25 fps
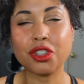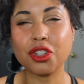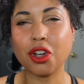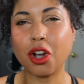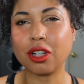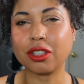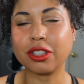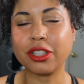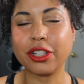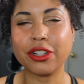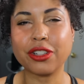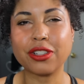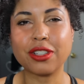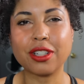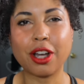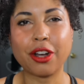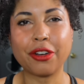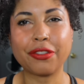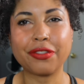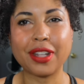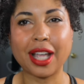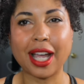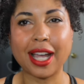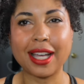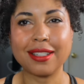Talk to
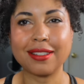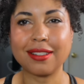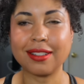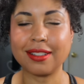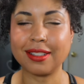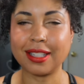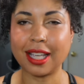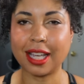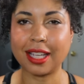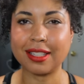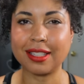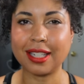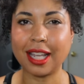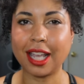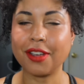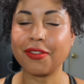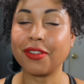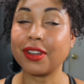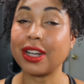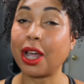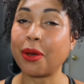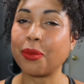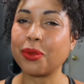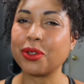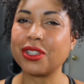yourself nice, stay safe,
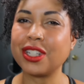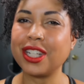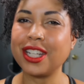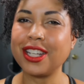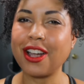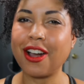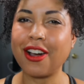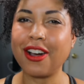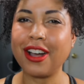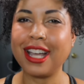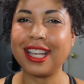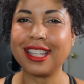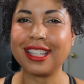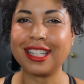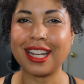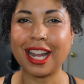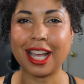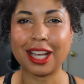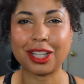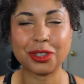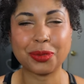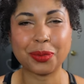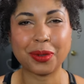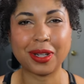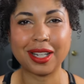and I will see y'all in the
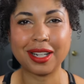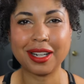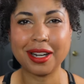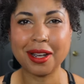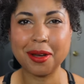next one.